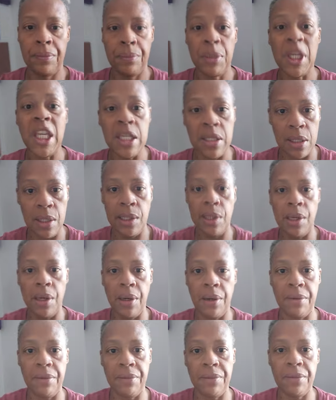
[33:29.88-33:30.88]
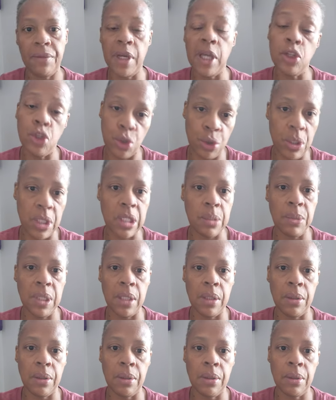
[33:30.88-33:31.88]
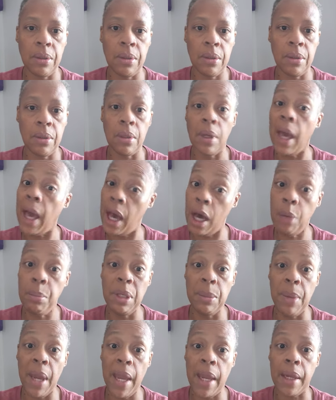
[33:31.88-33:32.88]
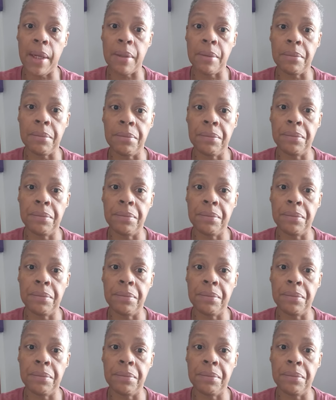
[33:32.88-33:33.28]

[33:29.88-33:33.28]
Peace and love, and trust me, I'll be back.